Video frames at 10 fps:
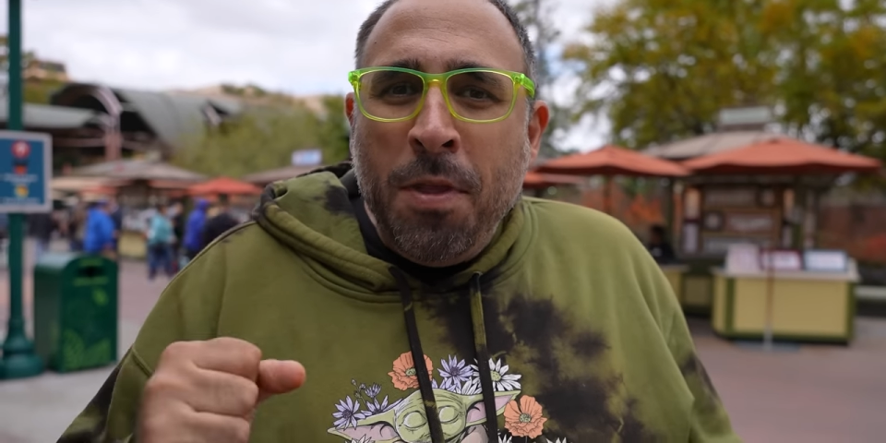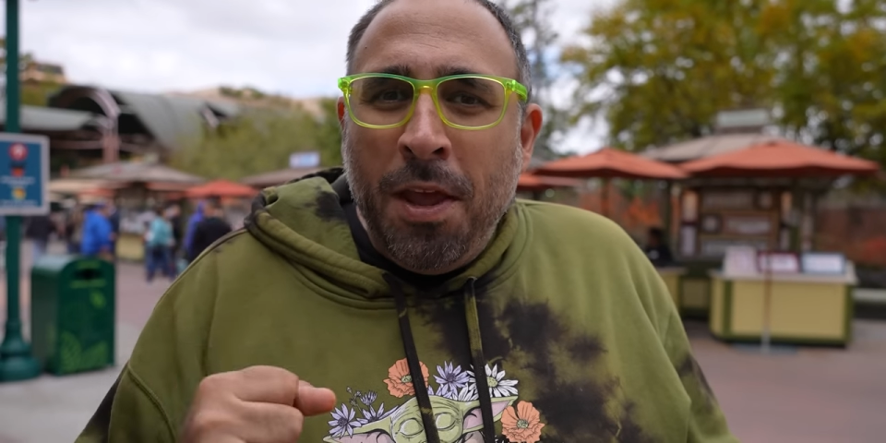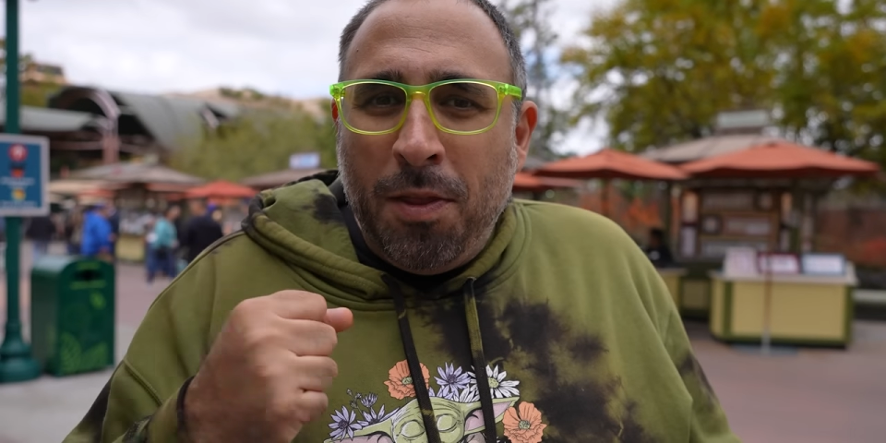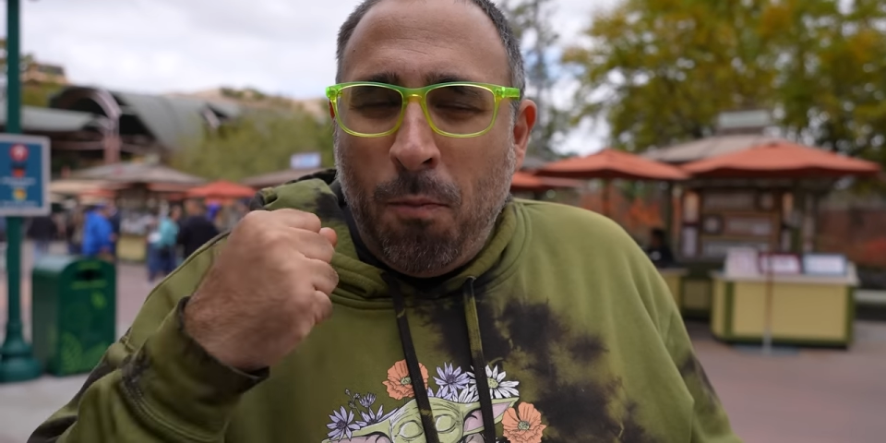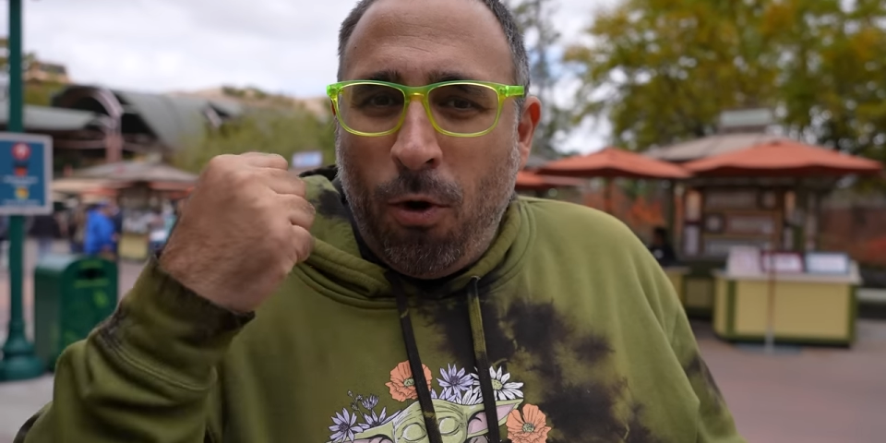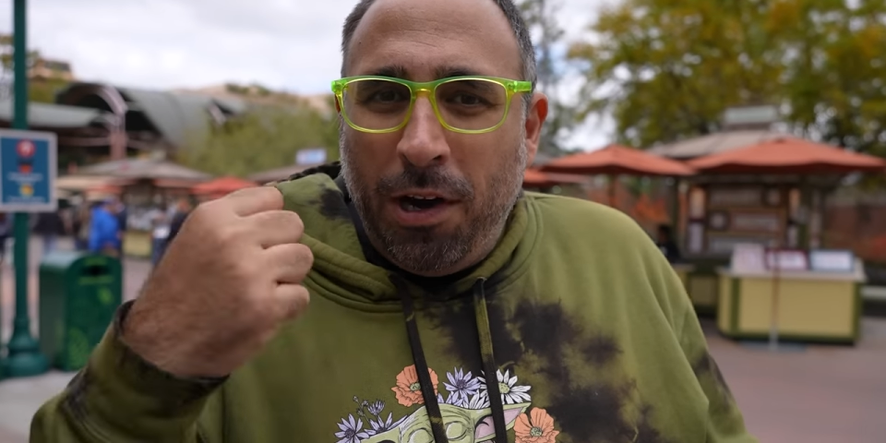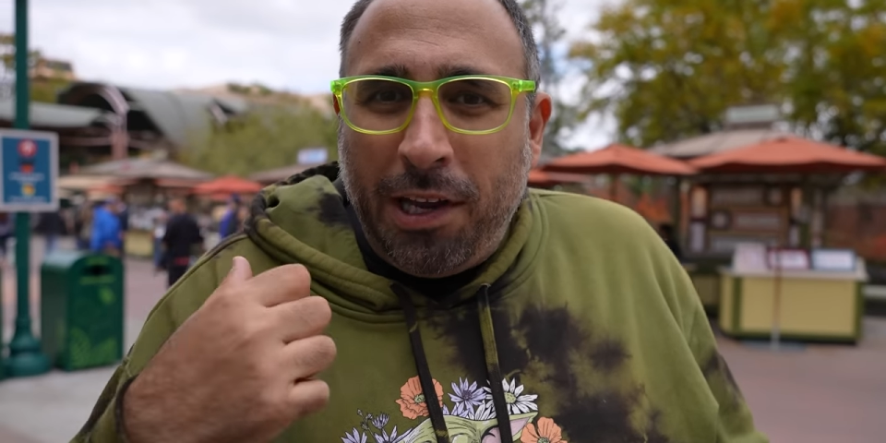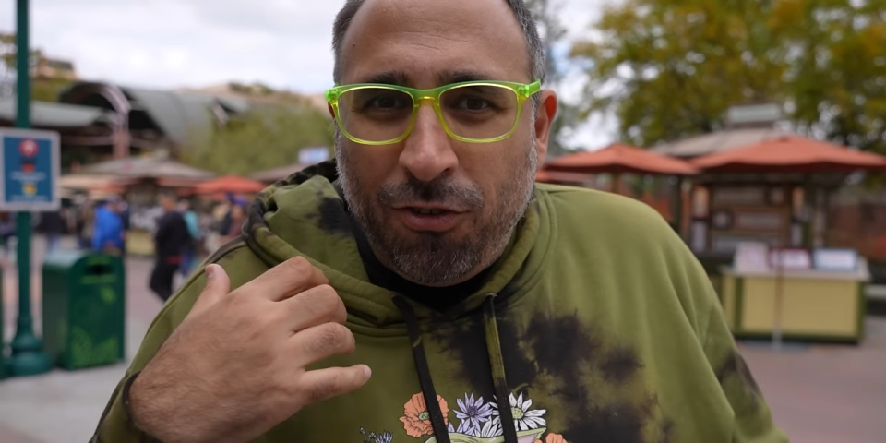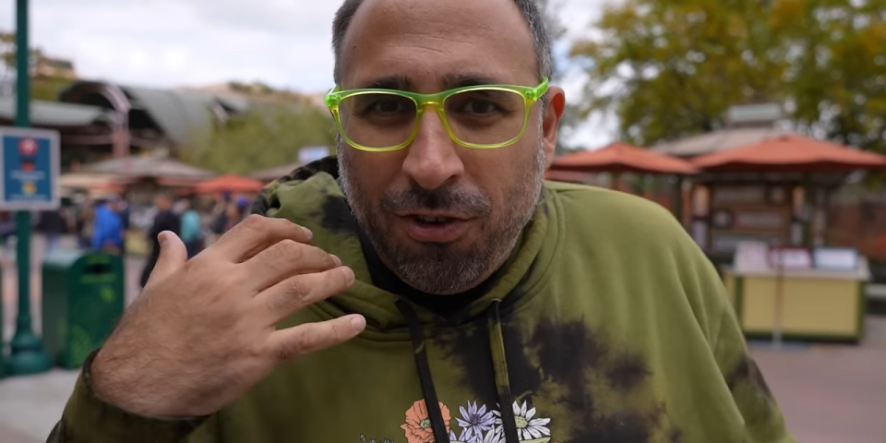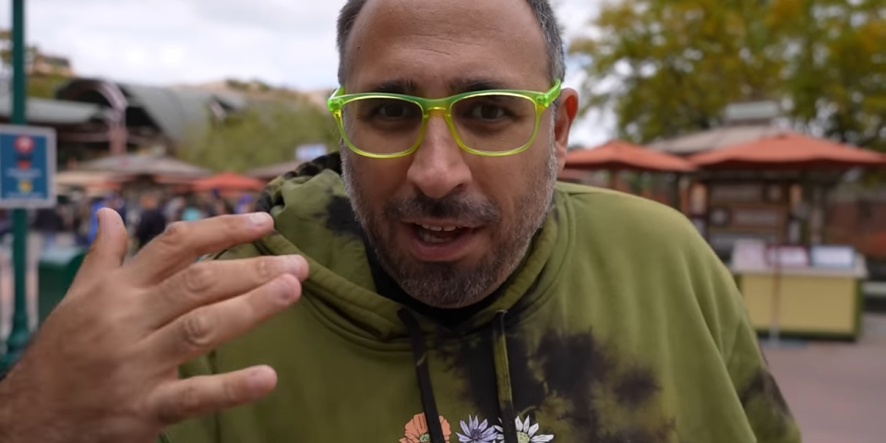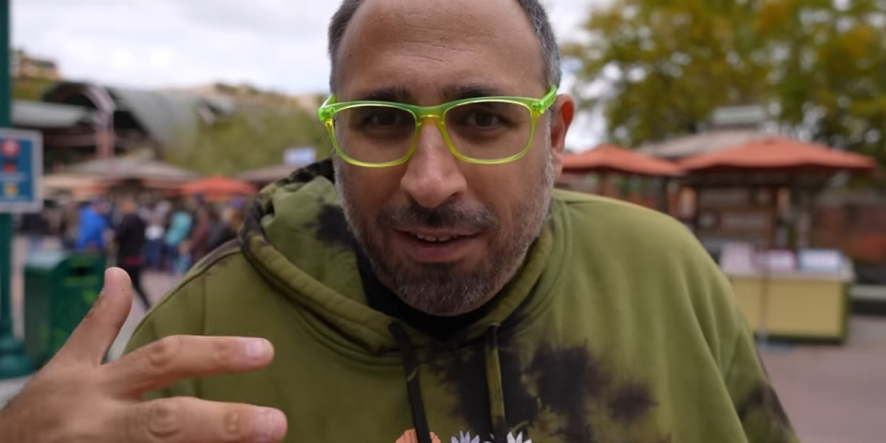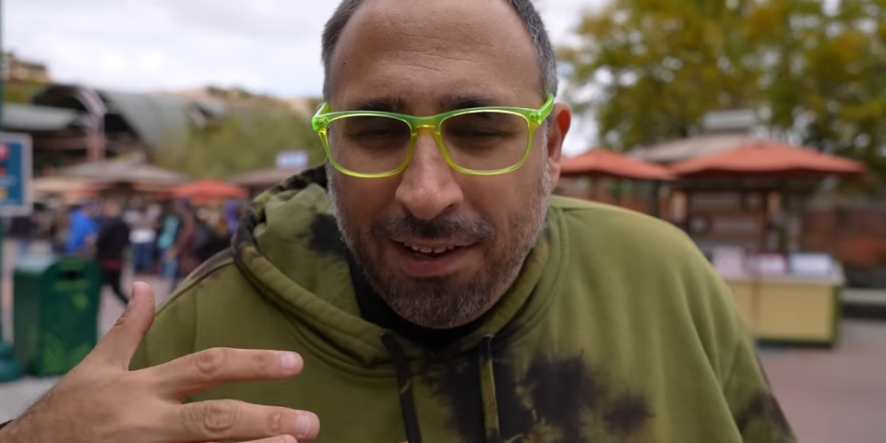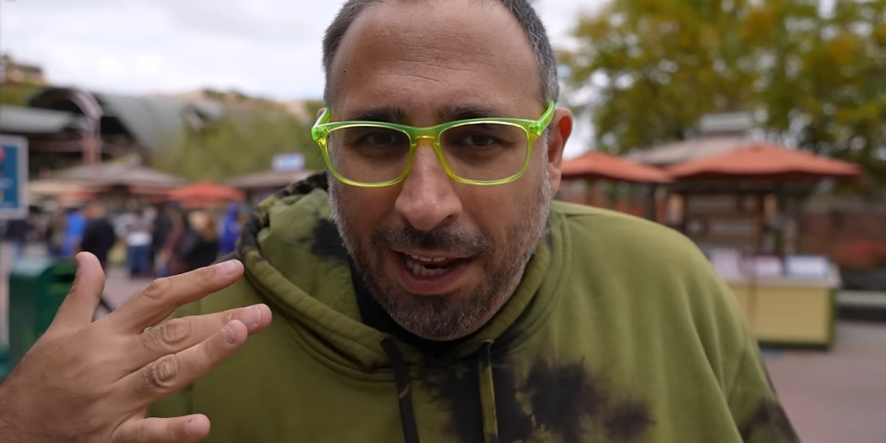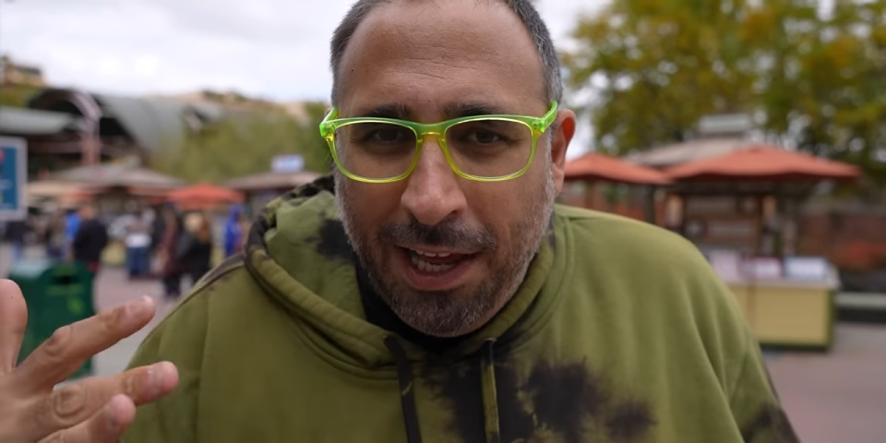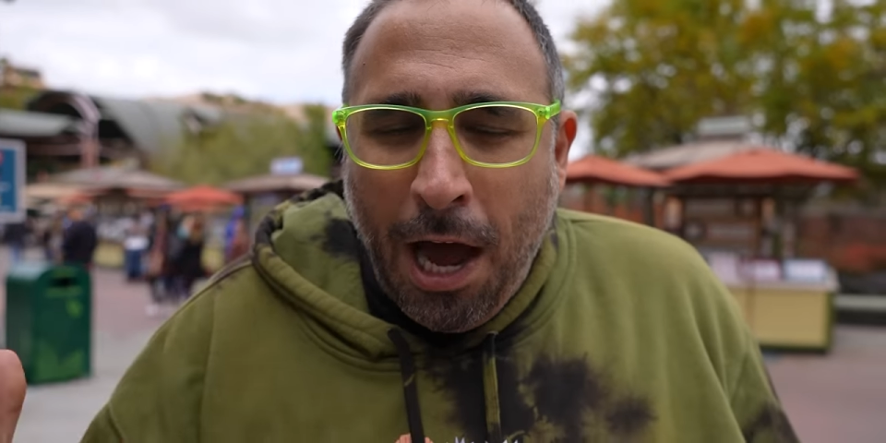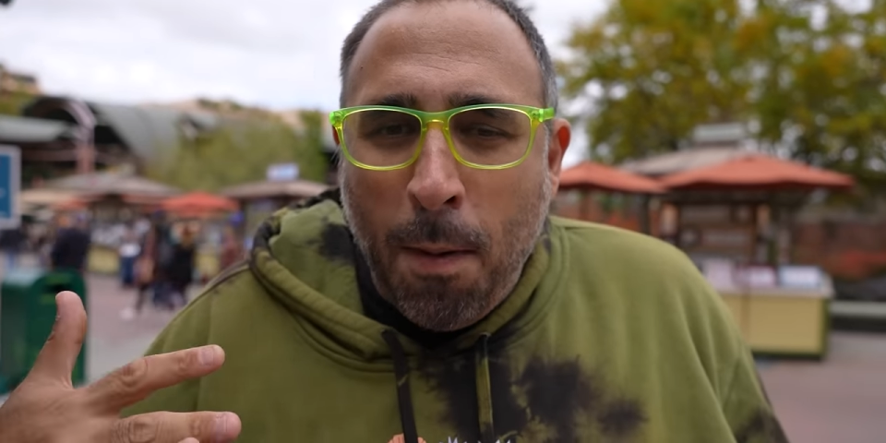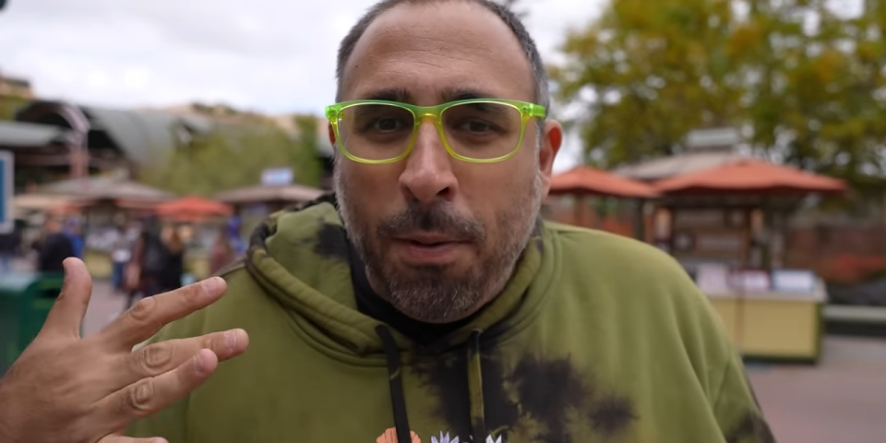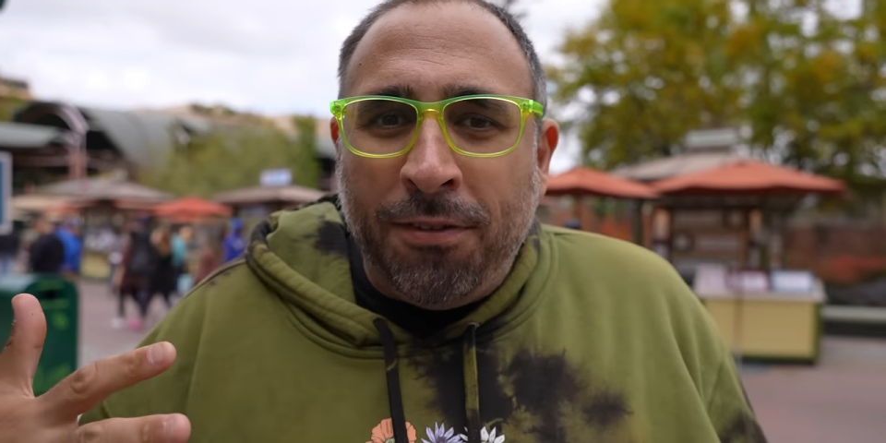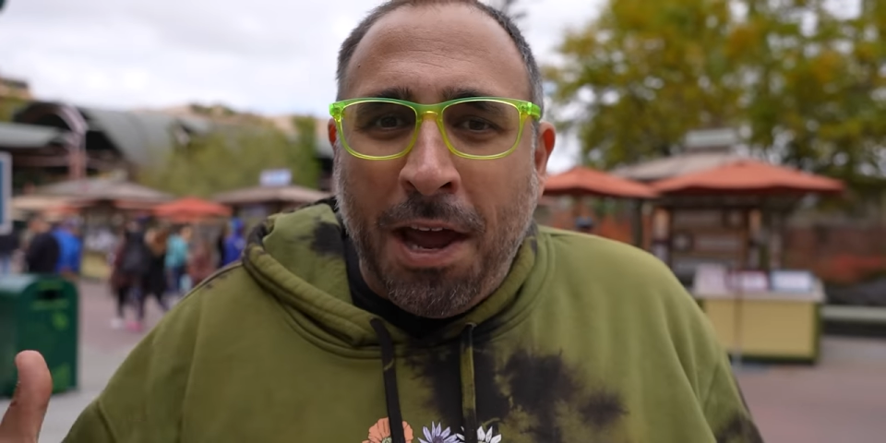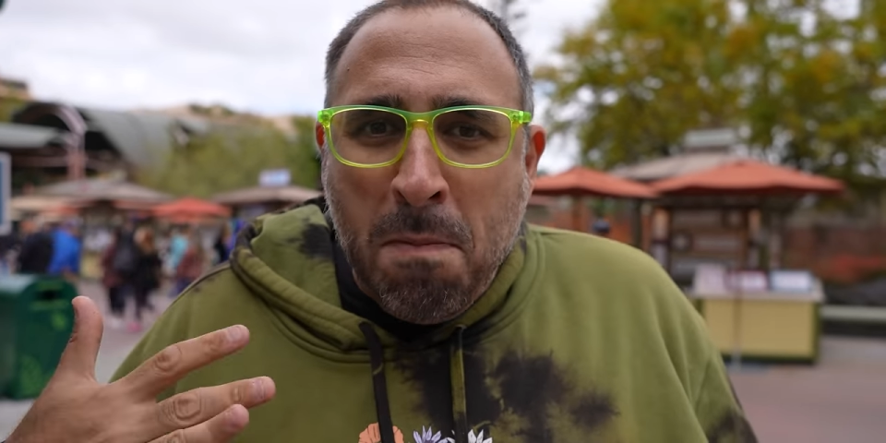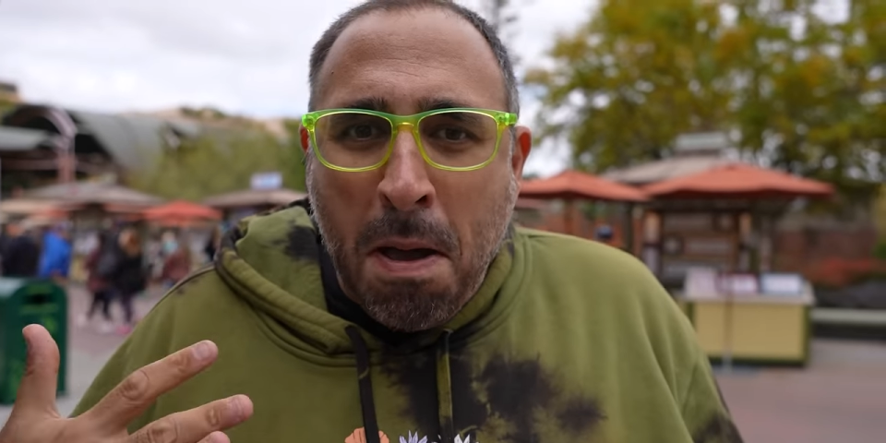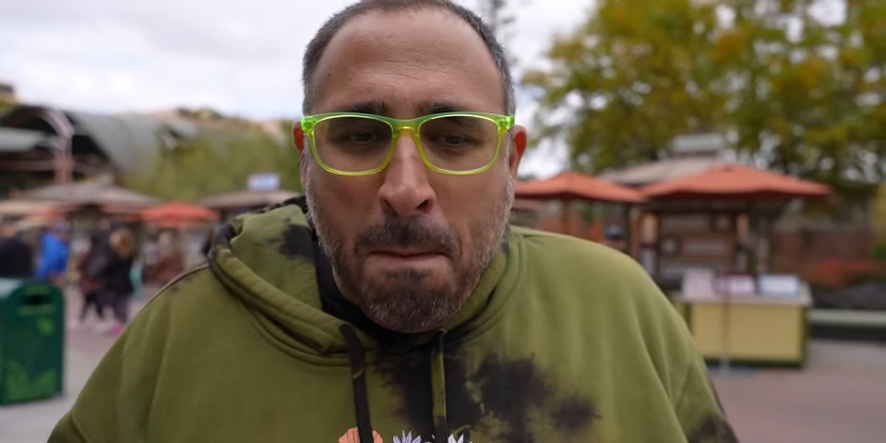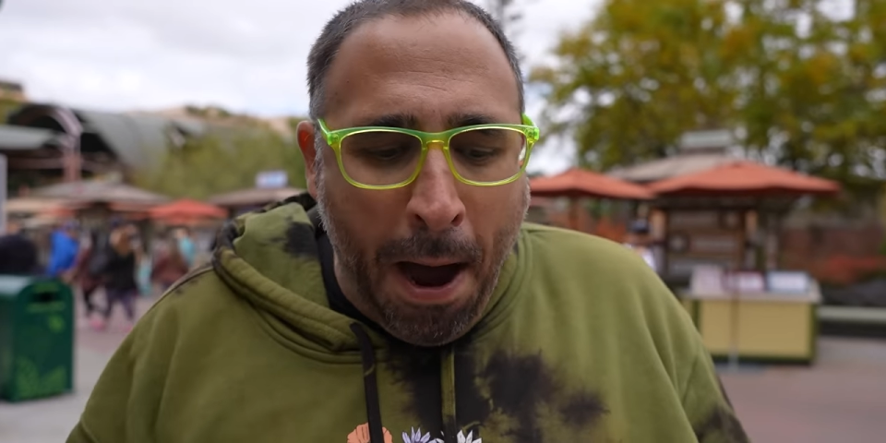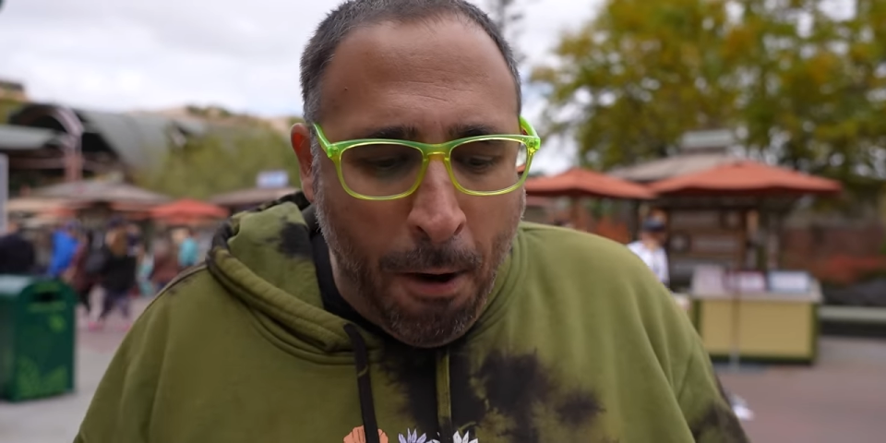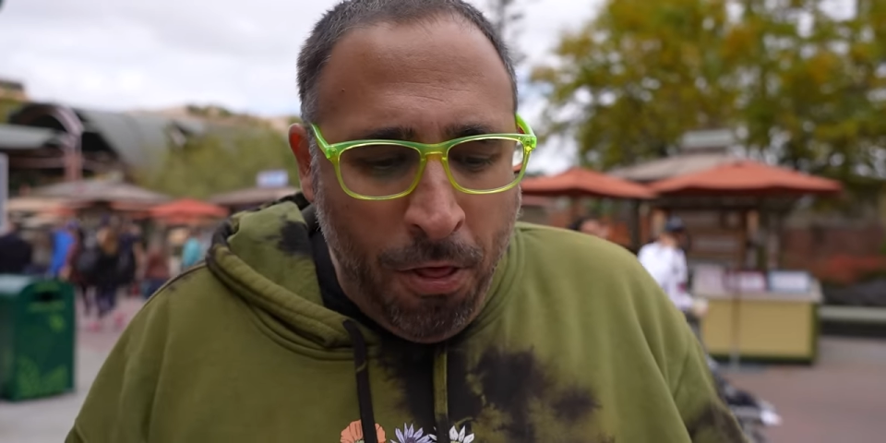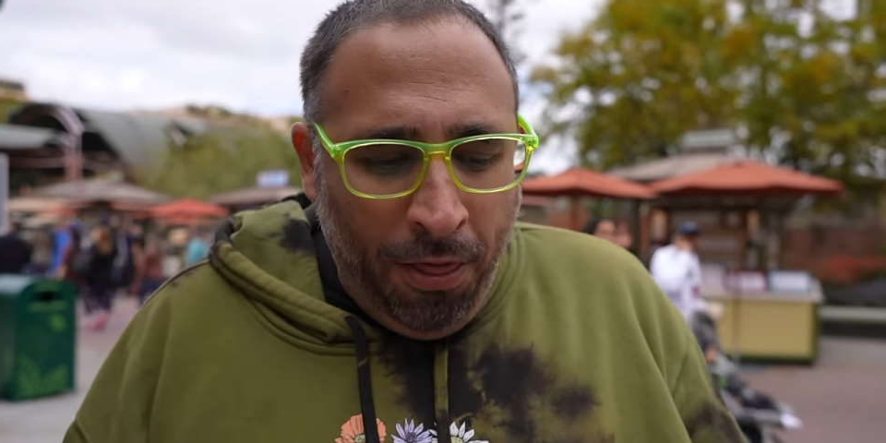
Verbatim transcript: the more it's heating up inside my mouth.